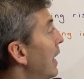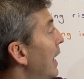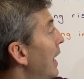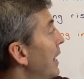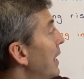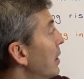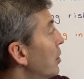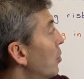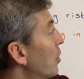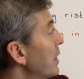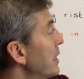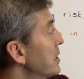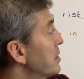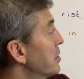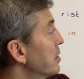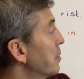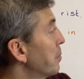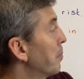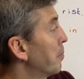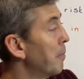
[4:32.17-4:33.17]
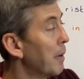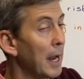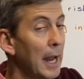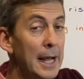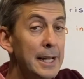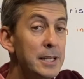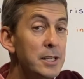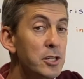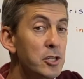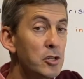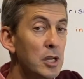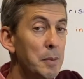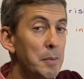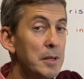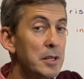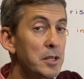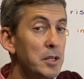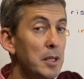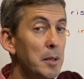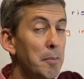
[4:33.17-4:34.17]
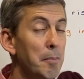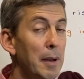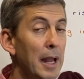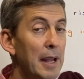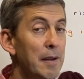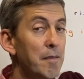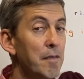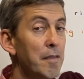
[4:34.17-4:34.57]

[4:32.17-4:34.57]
and it got into the bloodstream, into the blood